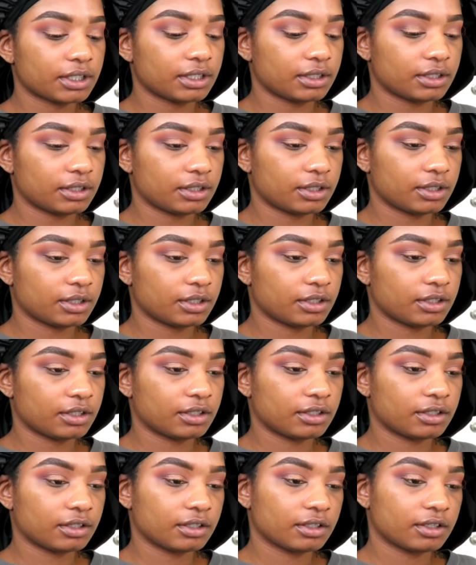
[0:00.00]
in,
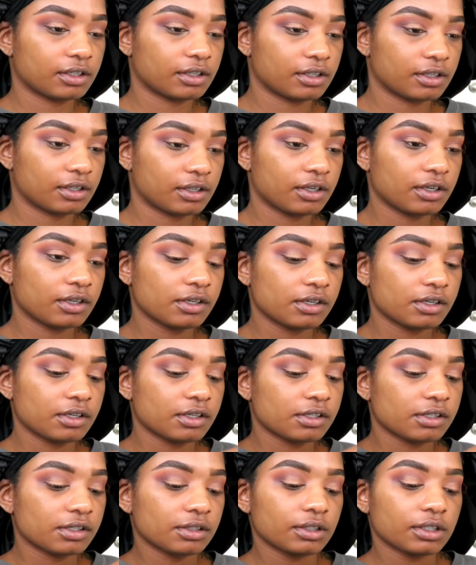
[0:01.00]

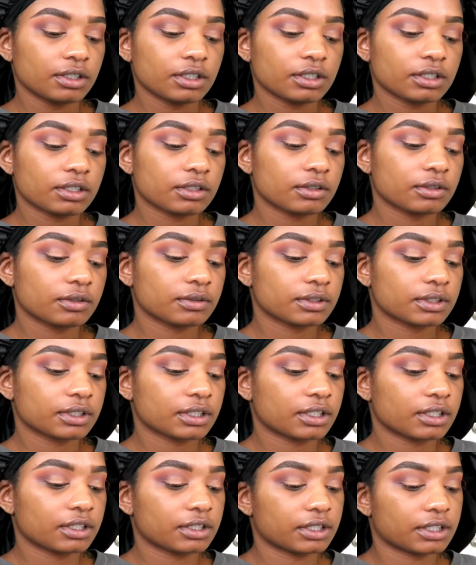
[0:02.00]
you can either go with
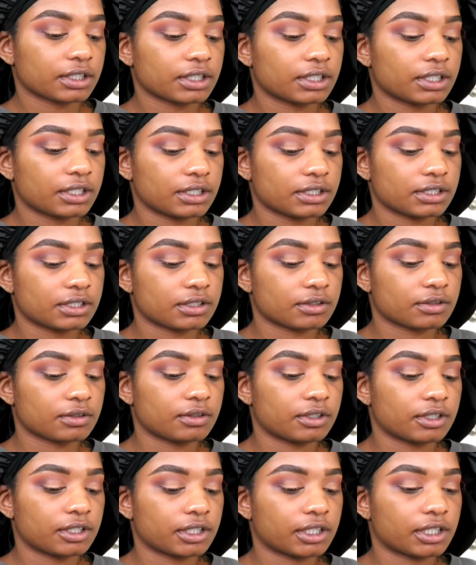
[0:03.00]
the color Kiss
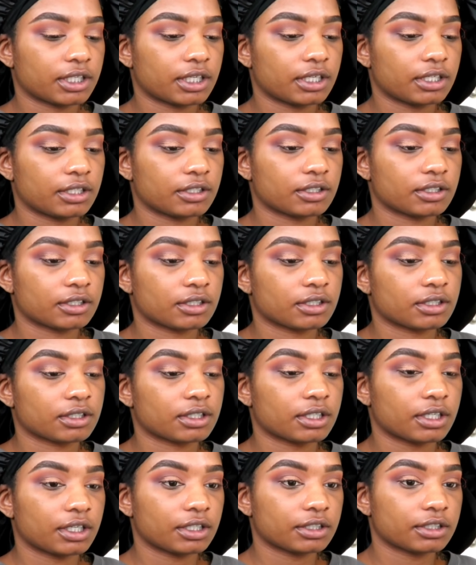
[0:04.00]
or
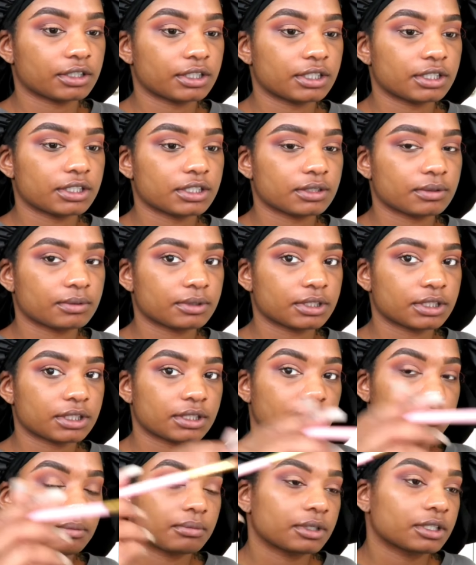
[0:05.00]
Cut Face, and we're just
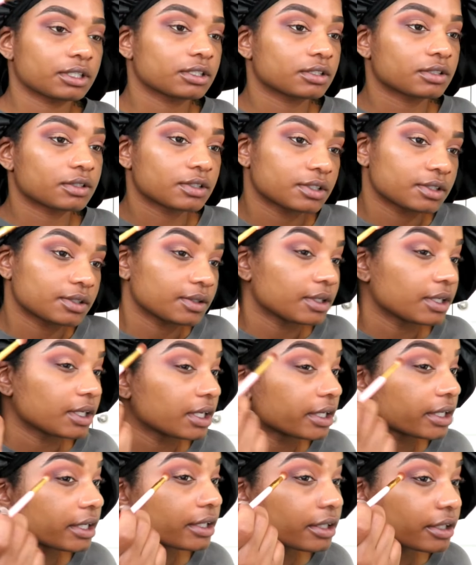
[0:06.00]
gonna mix those two
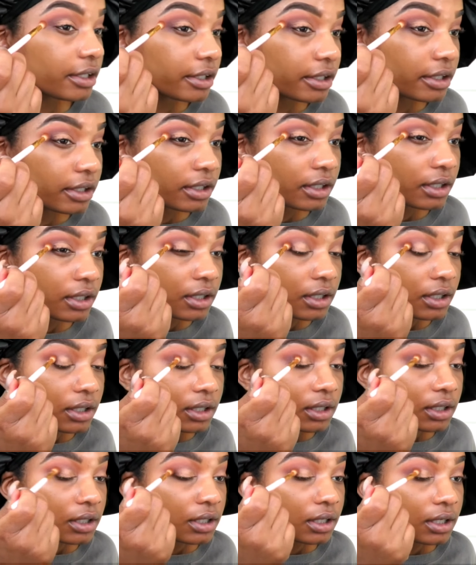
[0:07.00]
together
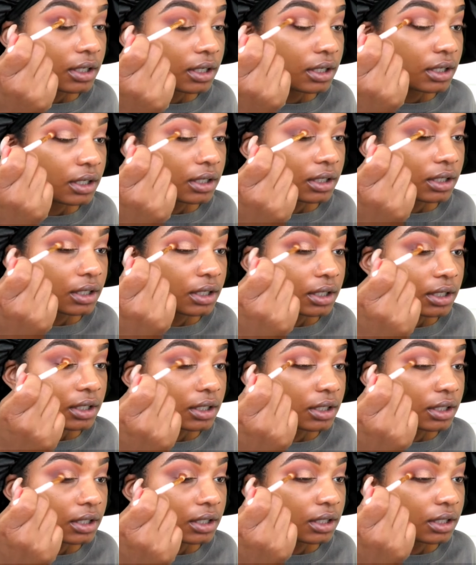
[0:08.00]
and get
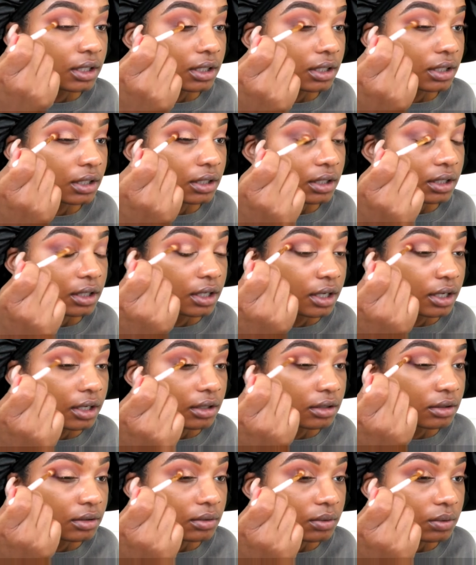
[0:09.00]
it in the
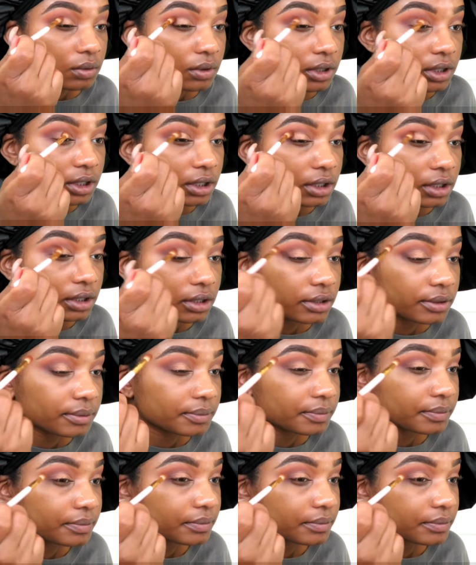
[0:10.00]
outer corner.